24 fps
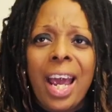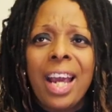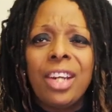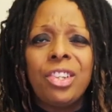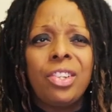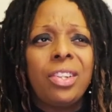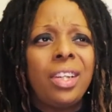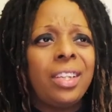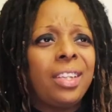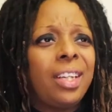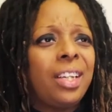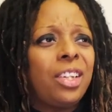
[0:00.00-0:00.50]

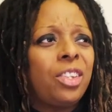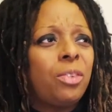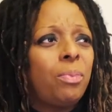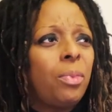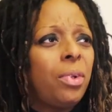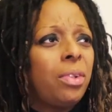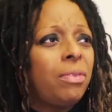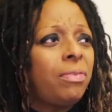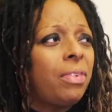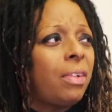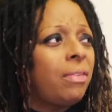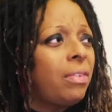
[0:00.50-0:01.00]
Actually, I think it's
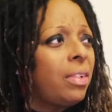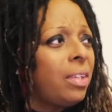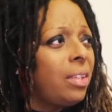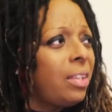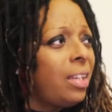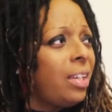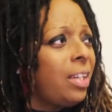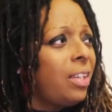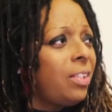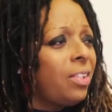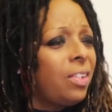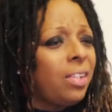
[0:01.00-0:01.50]
more than $500. I
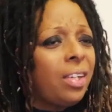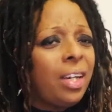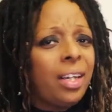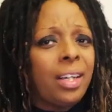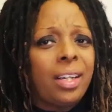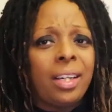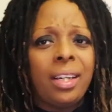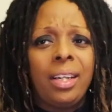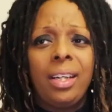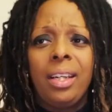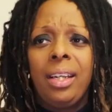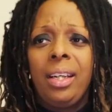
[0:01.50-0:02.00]
think it's
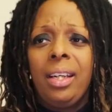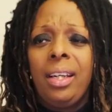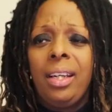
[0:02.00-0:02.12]
like,